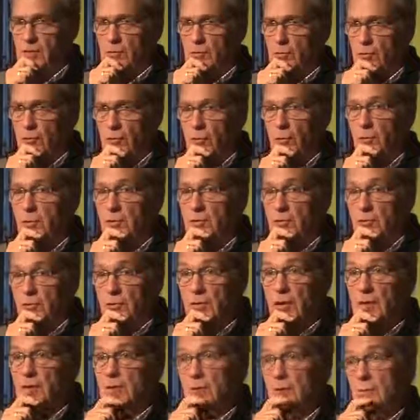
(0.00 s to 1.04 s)
in New York, but you should
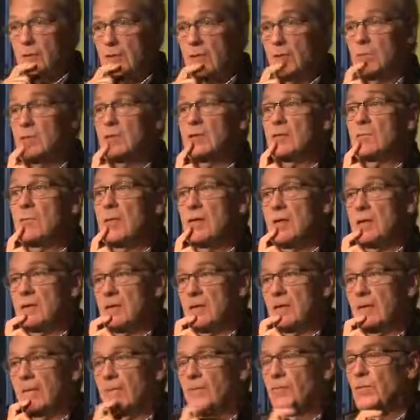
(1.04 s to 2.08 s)
get him to come, he's
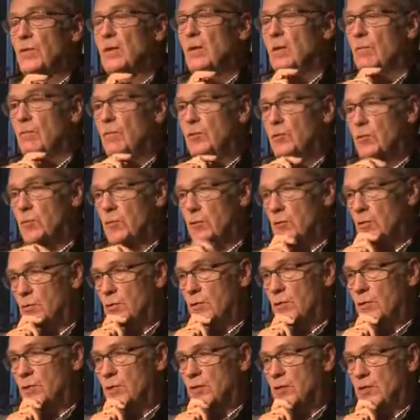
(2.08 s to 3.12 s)
amazing. Wrote a book
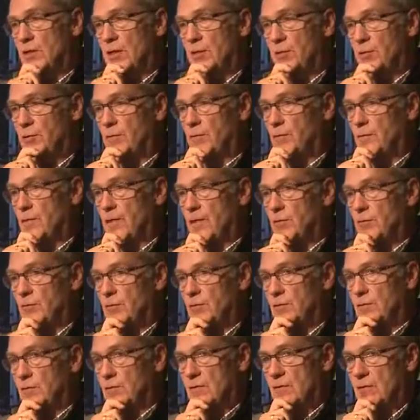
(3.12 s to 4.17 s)
called The Stealth of
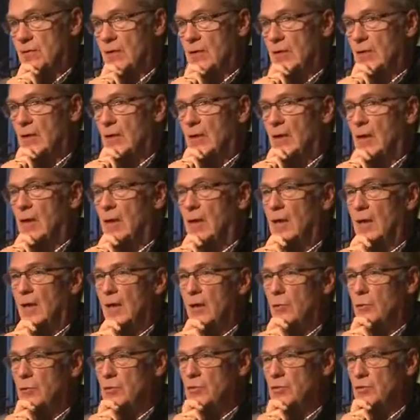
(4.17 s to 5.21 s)
Nations,
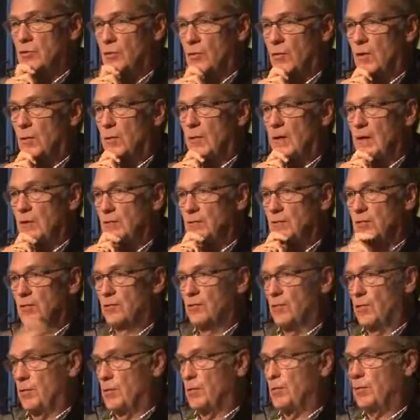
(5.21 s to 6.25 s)
uh, which is all about the
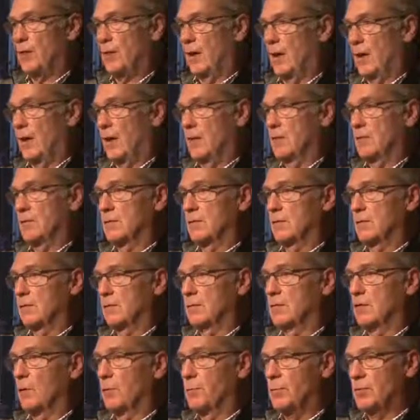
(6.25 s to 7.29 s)
growth and
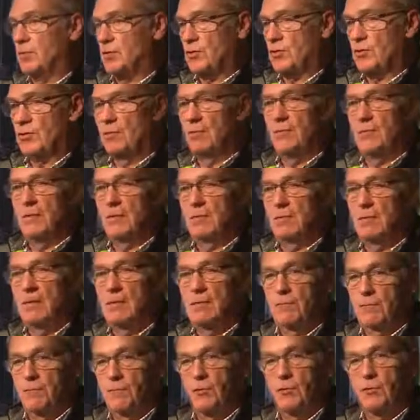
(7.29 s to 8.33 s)
composition of the
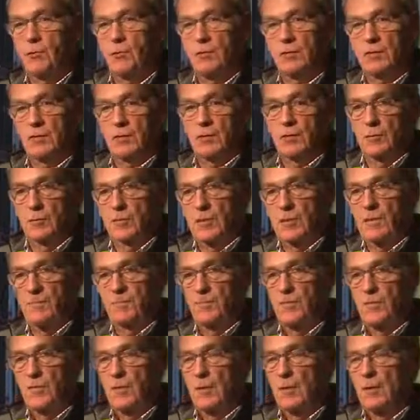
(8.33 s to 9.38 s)
informal economy,
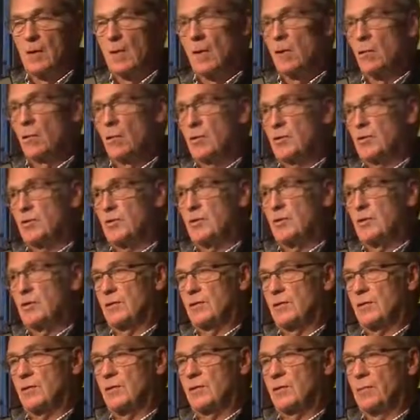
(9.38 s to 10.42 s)
which
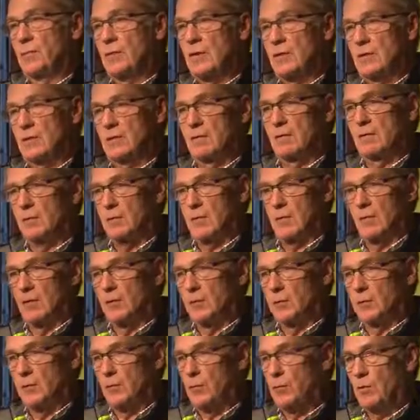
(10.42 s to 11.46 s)
is the bit of the
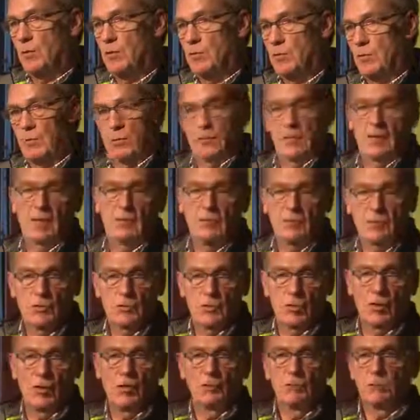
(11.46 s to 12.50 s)
economy where you don't have a
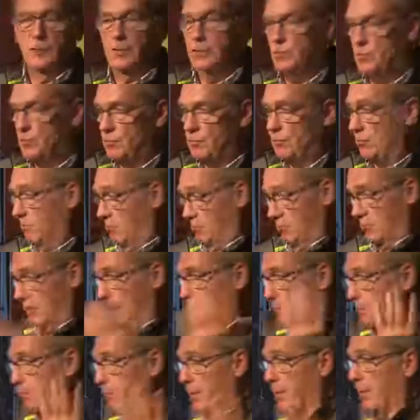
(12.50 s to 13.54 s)
job, but you
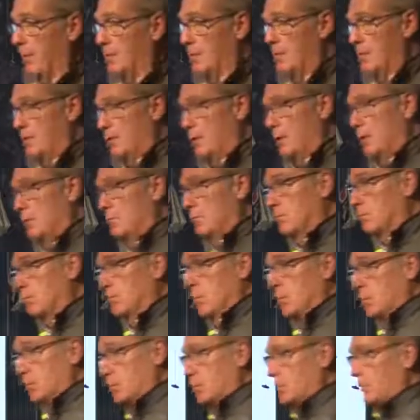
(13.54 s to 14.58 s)
get by doing
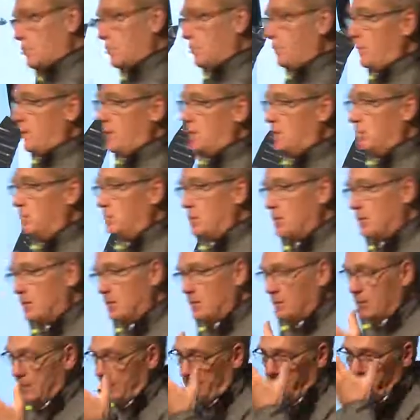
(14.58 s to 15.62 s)
all sorts of bits and
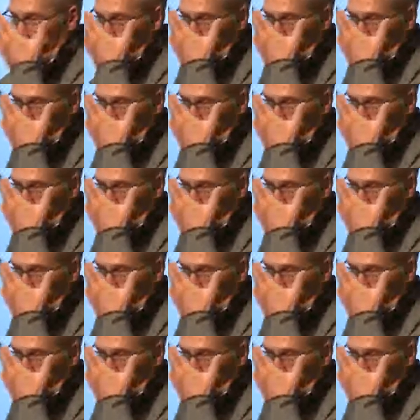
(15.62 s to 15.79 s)
pieces.